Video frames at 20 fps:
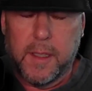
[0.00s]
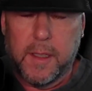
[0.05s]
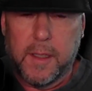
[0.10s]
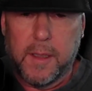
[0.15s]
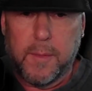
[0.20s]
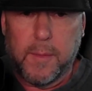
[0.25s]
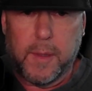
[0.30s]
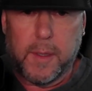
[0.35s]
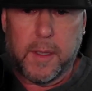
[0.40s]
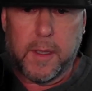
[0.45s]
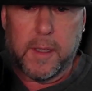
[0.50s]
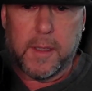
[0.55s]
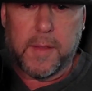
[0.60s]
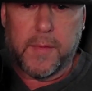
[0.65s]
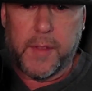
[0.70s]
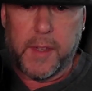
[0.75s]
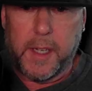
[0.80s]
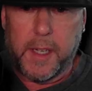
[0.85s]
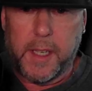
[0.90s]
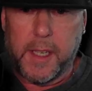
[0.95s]
Because if
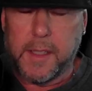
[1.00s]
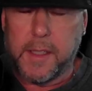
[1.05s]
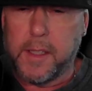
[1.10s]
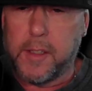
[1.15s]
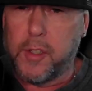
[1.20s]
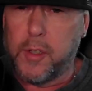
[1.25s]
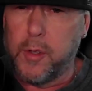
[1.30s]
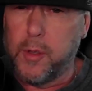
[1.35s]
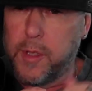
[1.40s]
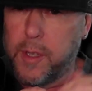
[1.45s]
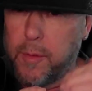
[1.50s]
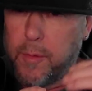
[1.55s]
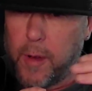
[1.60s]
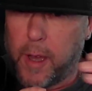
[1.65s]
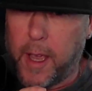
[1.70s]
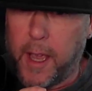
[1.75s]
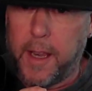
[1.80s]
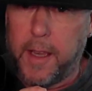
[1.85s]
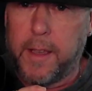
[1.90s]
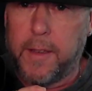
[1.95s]
it is, it's usually
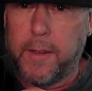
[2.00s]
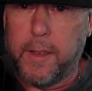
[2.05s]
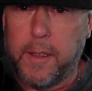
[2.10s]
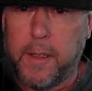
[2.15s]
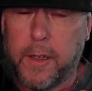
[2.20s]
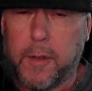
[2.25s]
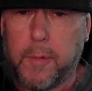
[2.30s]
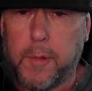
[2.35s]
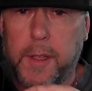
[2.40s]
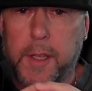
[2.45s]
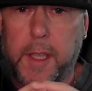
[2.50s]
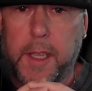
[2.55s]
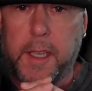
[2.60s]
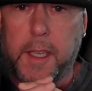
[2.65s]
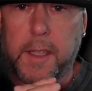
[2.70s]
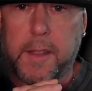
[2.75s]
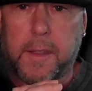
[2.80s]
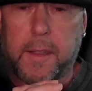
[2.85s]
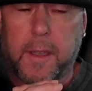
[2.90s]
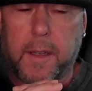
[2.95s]
right, when they
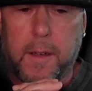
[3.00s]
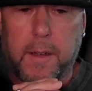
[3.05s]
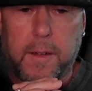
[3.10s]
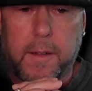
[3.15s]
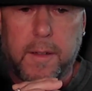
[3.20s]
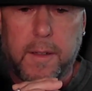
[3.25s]
get there.